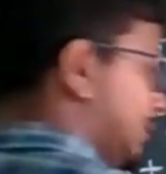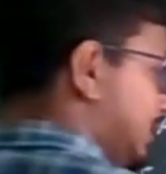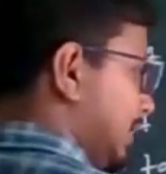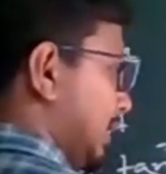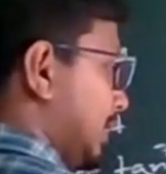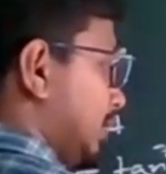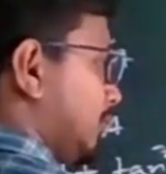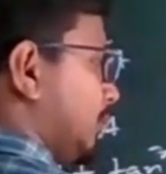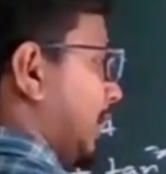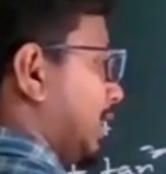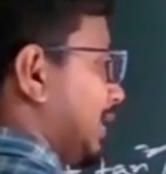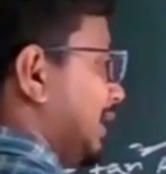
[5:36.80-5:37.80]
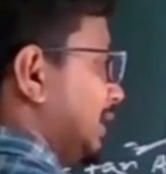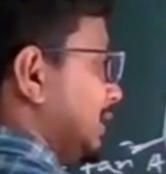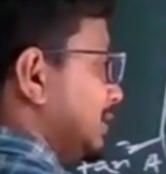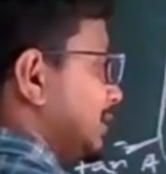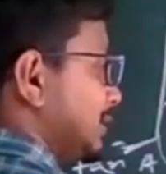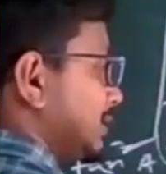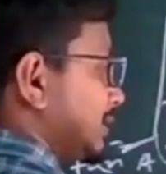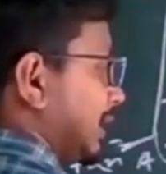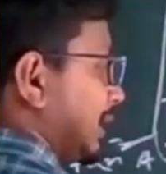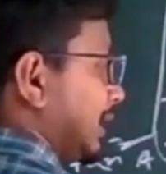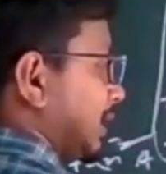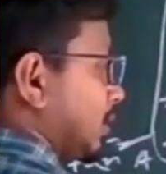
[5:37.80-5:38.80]
And here finally
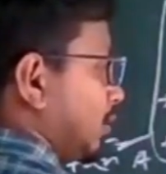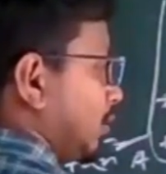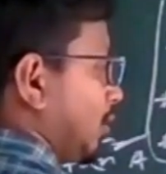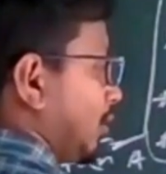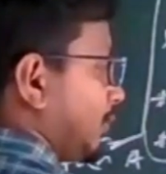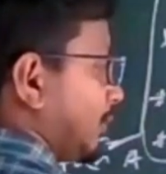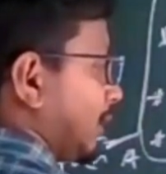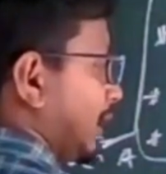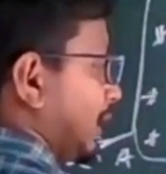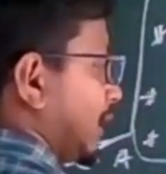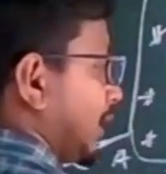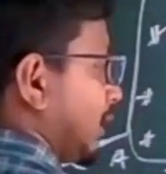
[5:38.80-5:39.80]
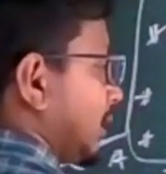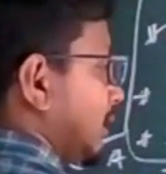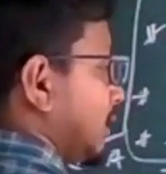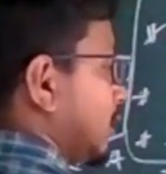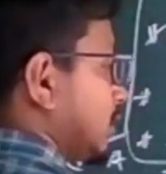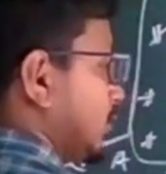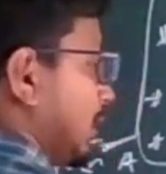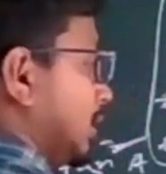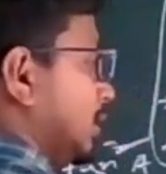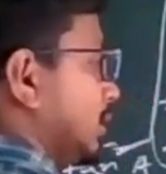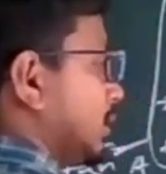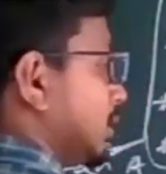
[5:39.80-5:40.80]
sec of a
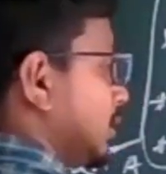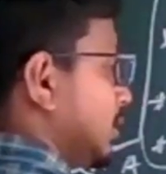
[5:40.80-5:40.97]
equal